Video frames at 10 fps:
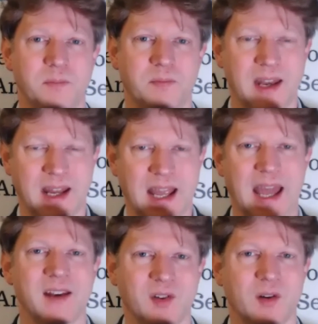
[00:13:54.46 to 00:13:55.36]
getting
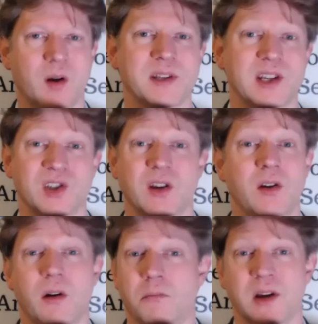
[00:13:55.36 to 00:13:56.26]
ahead of your competition,
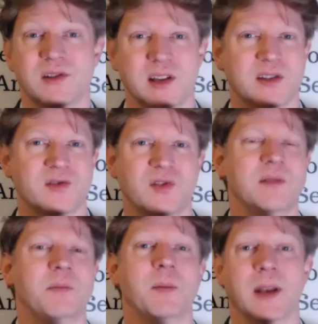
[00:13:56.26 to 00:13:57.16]
who are mostly just
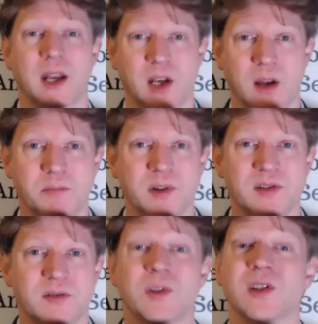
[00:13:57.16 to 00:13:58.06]
treating people like
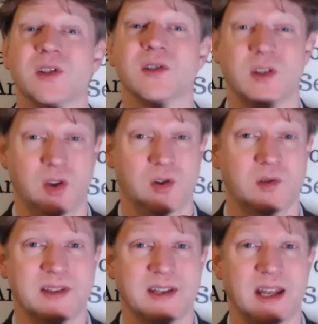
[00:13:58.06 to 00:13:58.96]
numbers, which is a huge
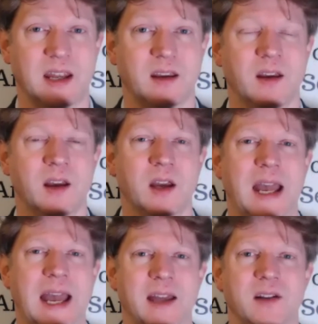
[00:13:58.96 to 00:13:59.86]
mistake,
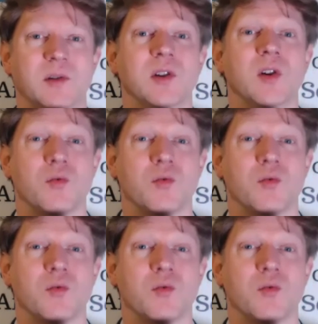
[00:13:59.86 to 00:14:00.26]
and who are not